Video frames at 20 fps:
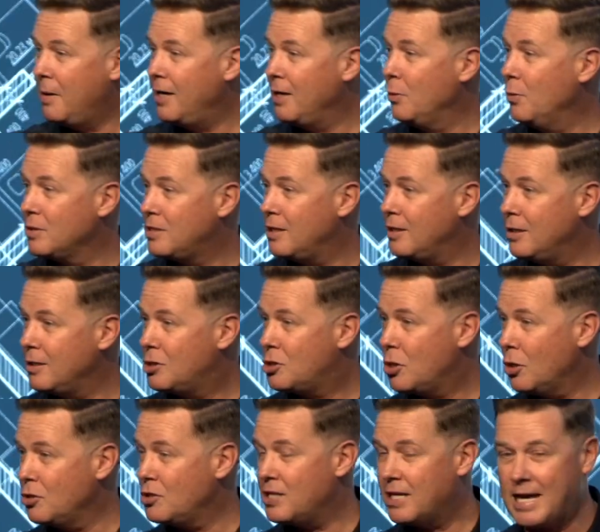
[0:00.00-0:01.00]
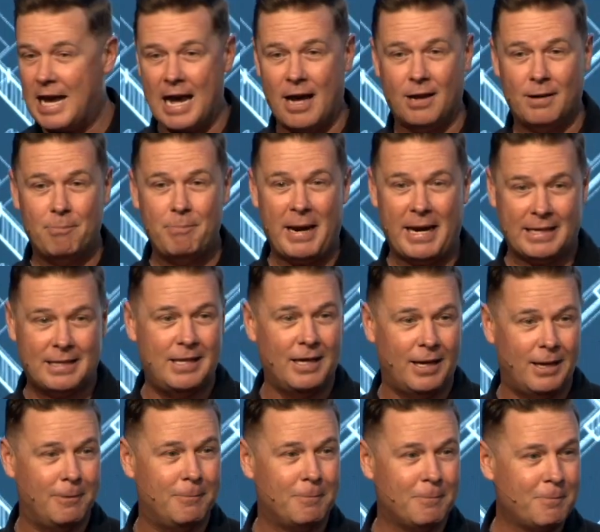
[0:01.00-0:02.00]
money was in the church account back
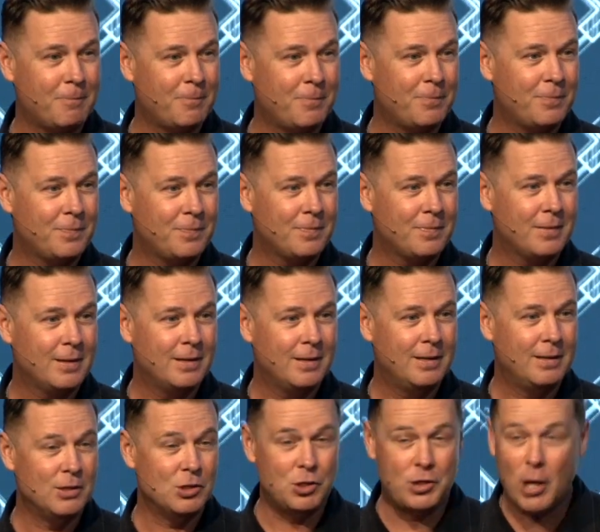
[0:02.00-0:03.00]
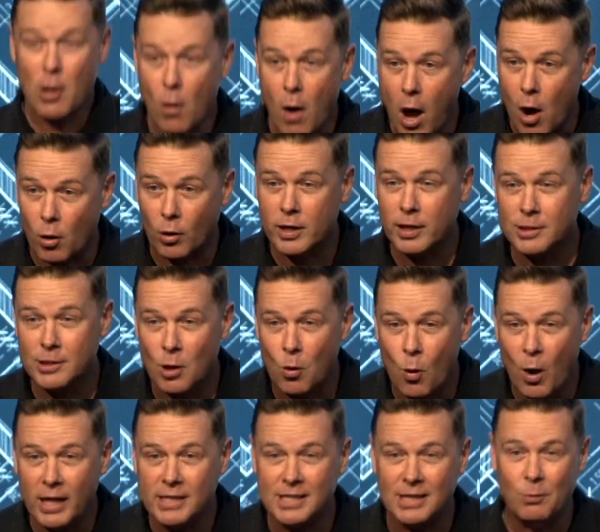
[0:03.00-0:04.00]
then zero because there
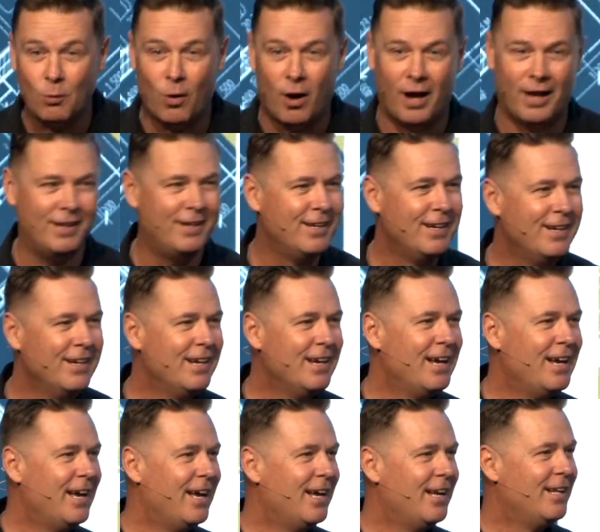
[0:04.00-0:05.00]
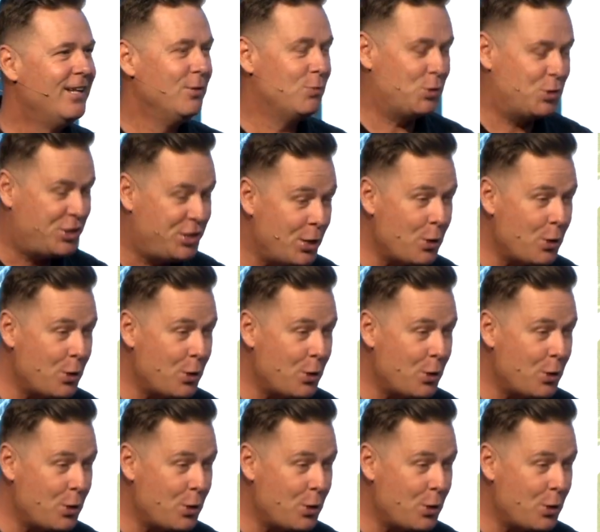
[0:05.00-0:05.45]
wasn't one it was